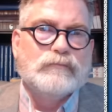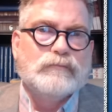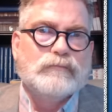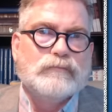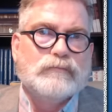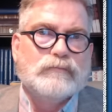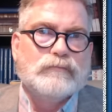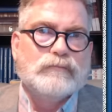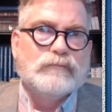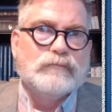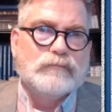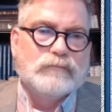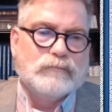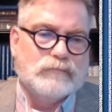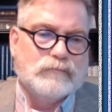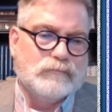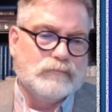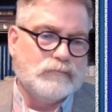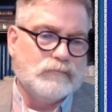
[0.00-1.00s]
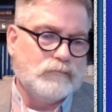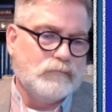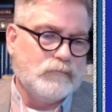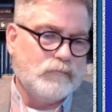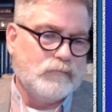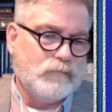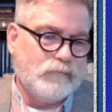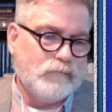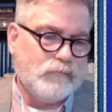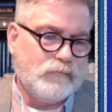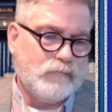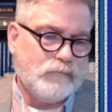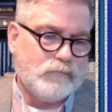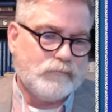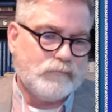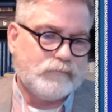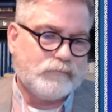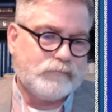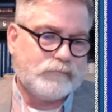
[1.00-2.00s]

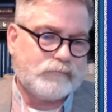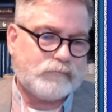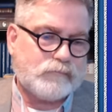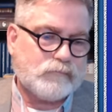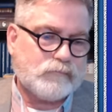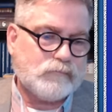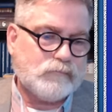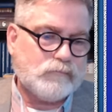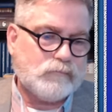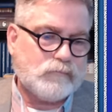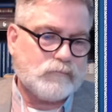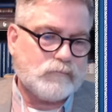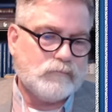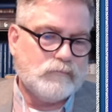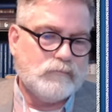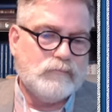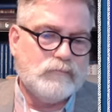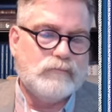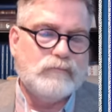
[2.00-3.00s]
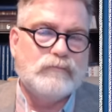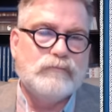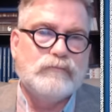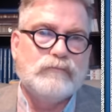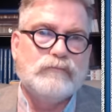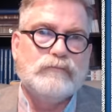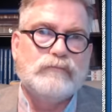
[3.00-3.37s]
No words are spoken by the person on screen.